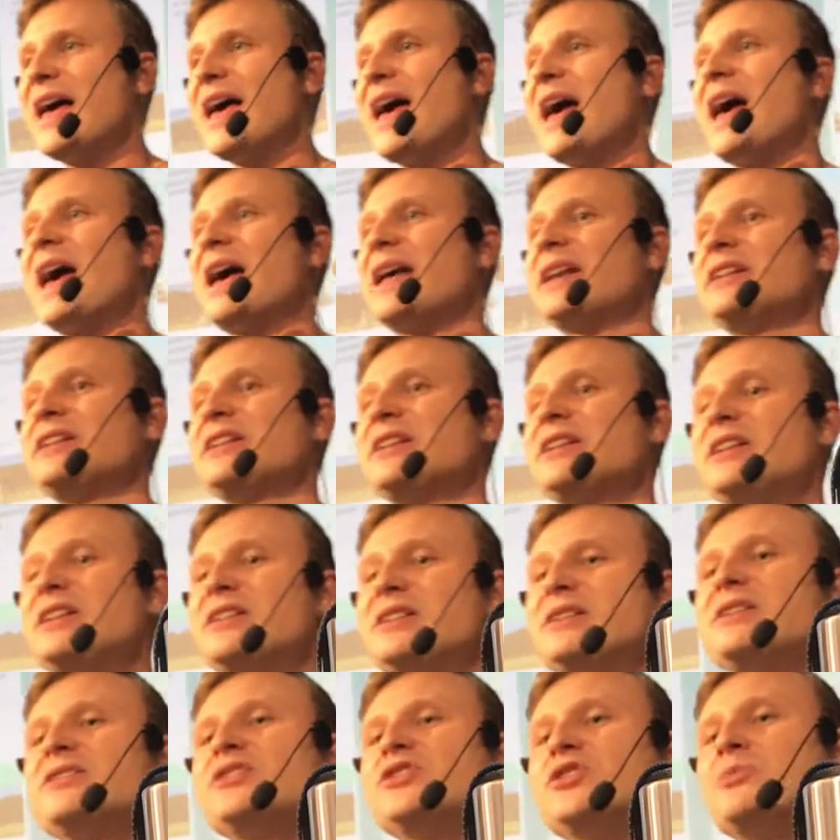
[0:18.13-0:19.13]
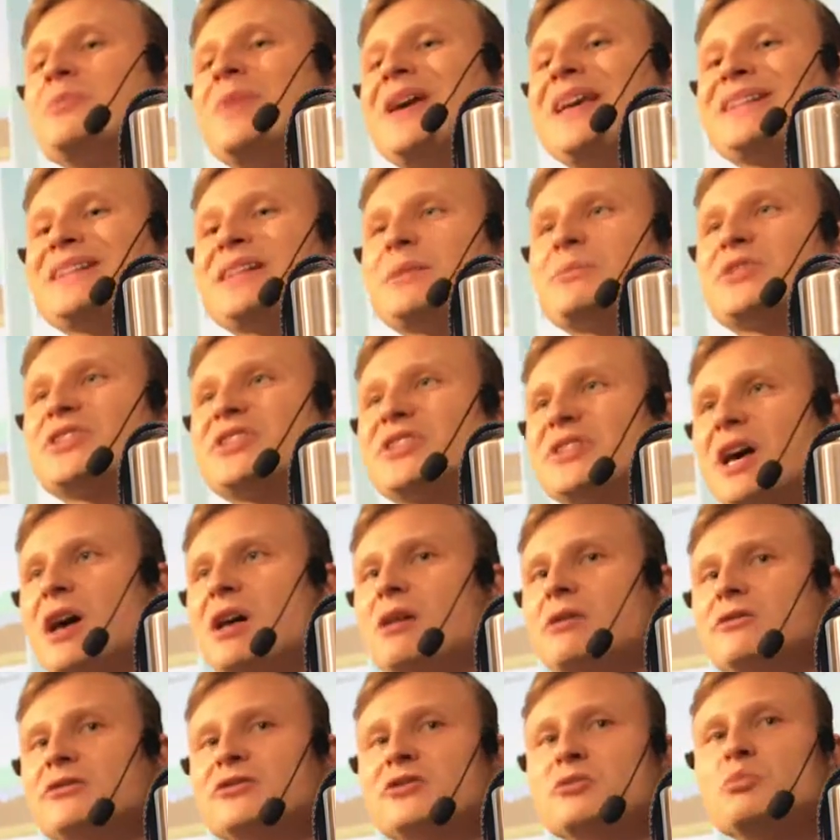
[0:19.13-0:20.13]
and to make
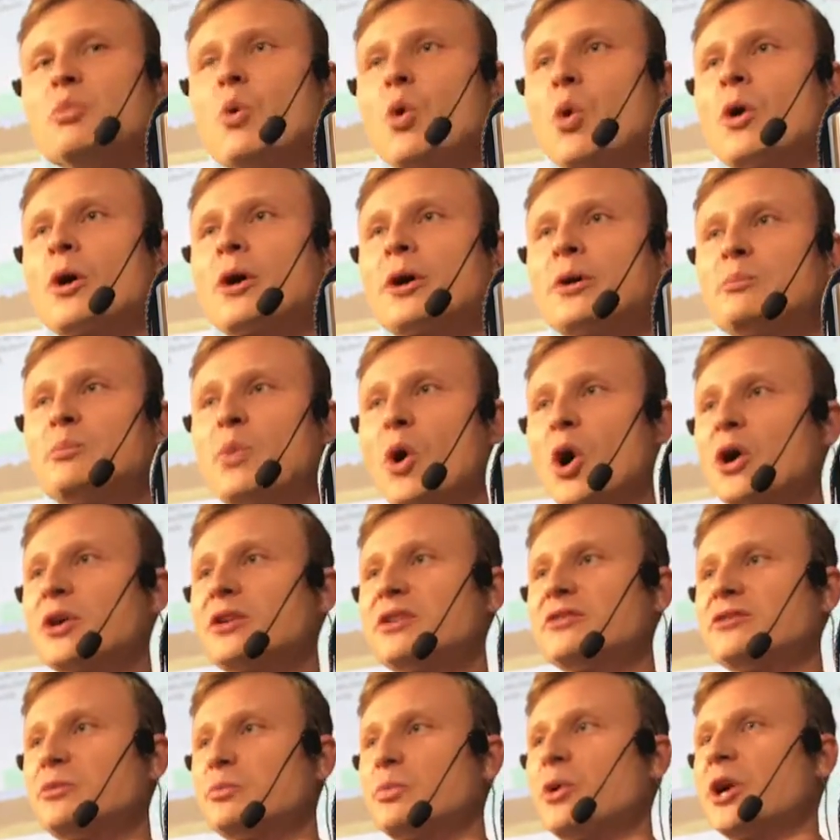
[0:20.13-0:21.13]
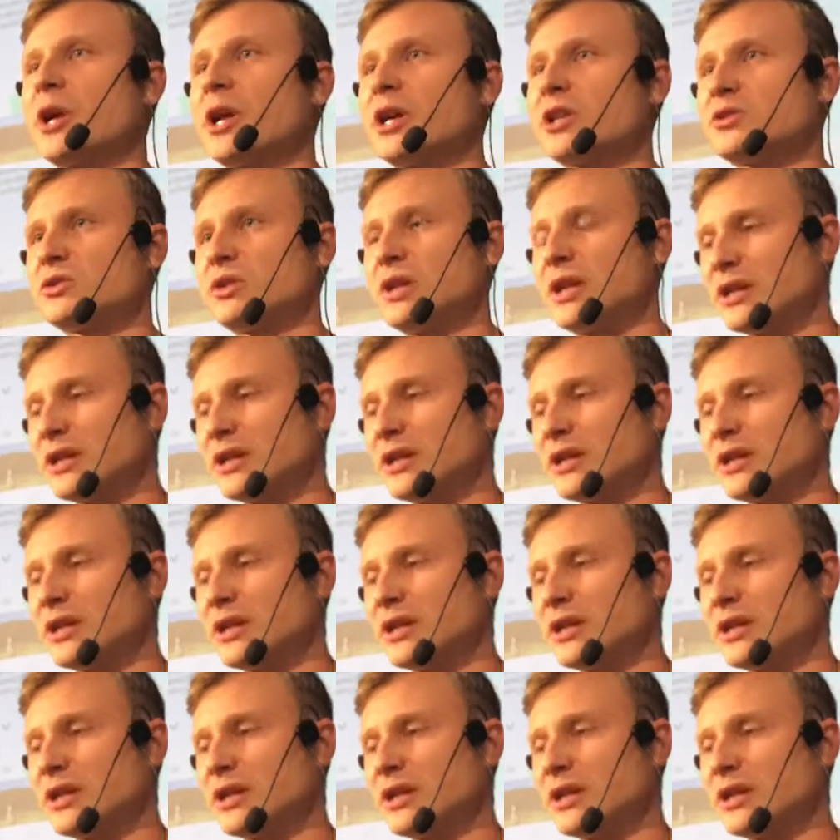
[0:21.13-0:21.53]
themselves more part of the products,